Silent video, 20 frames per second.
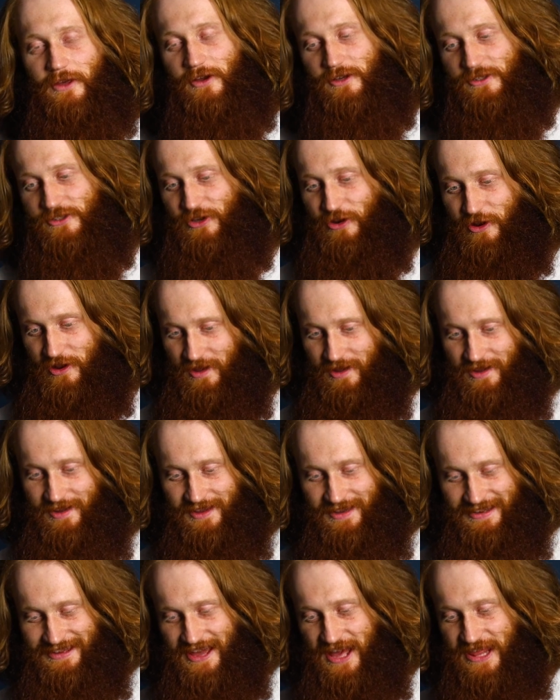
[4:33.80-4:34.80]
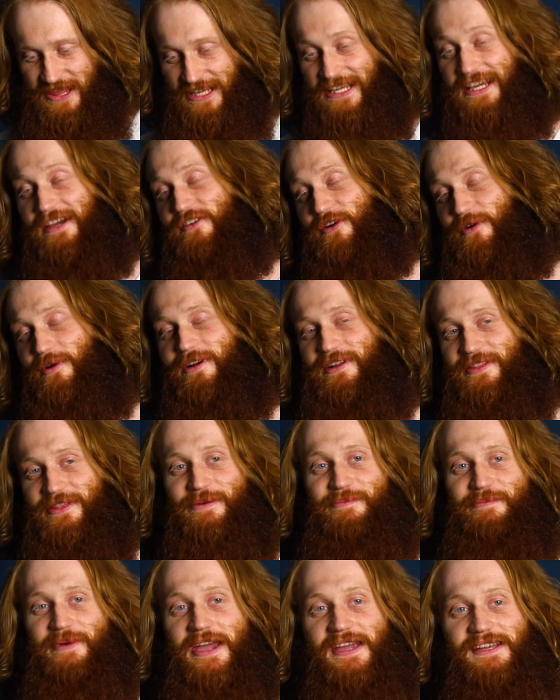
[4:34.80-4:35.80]
Yeah, so I think everyone on
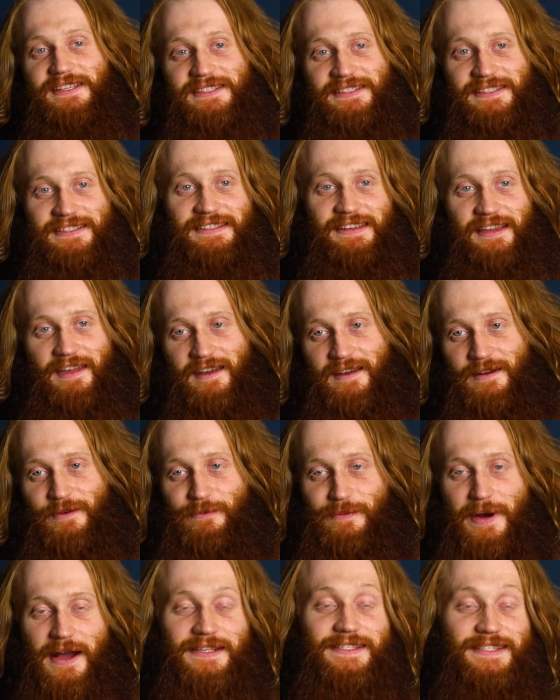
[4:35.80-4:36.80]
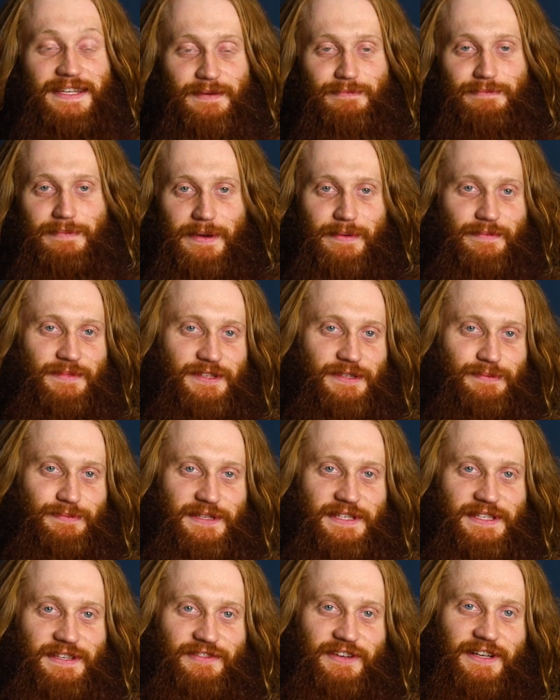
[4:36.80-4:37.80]
the base, my team members
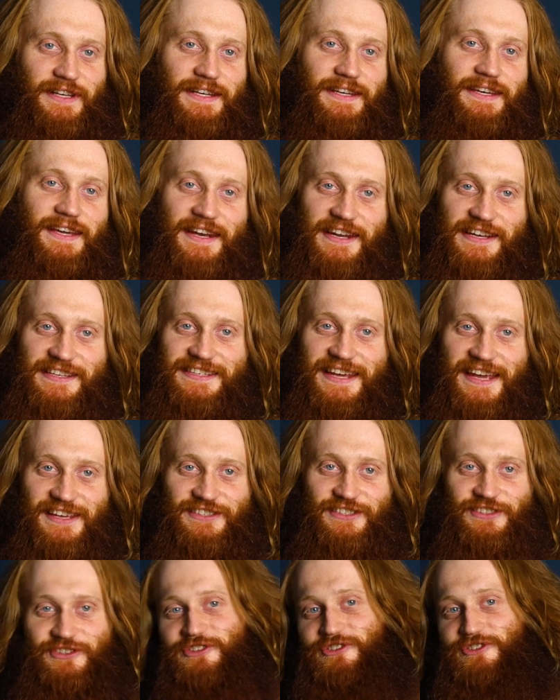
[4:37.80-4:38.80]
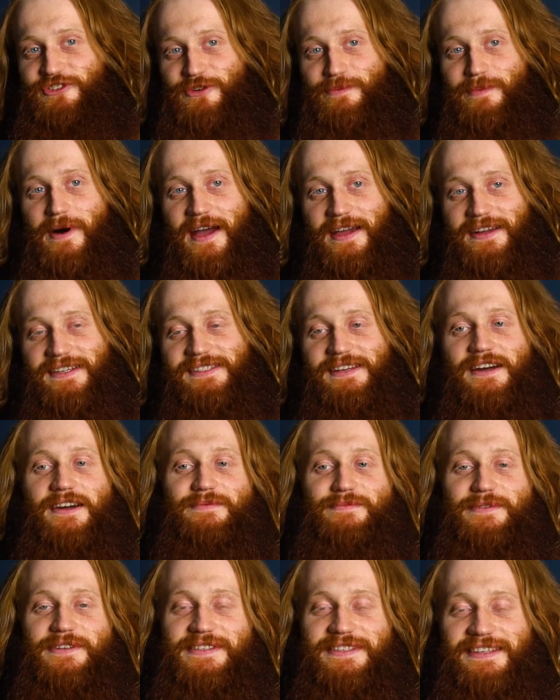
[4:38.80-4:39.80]
specifically, can attest to my
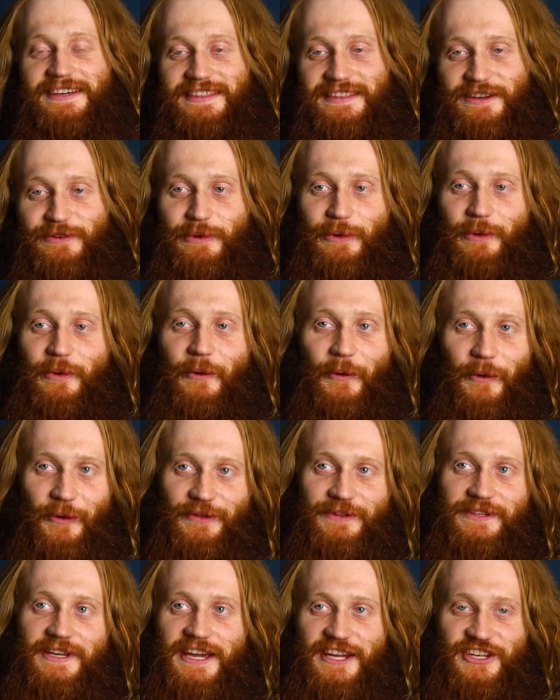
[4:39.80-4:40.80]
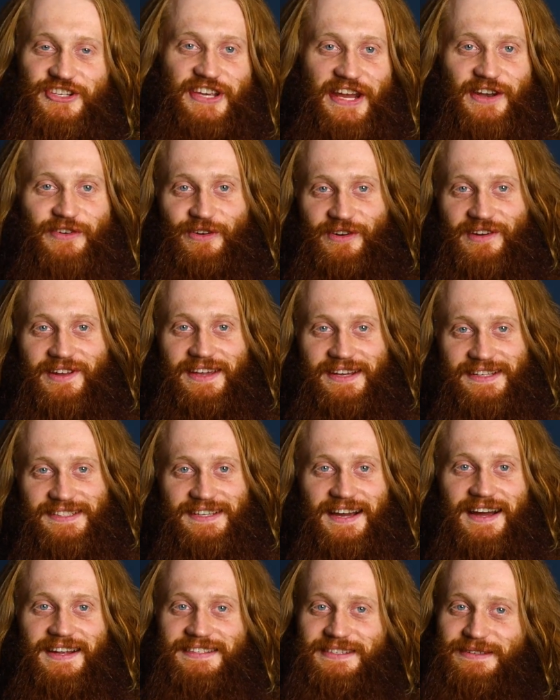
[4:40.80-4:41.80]
excitement. I think we were all generally
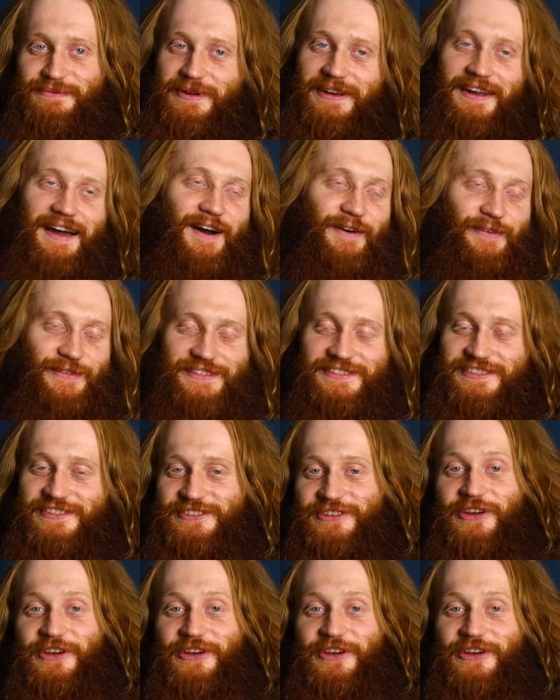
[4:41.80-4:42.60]
excited, but I was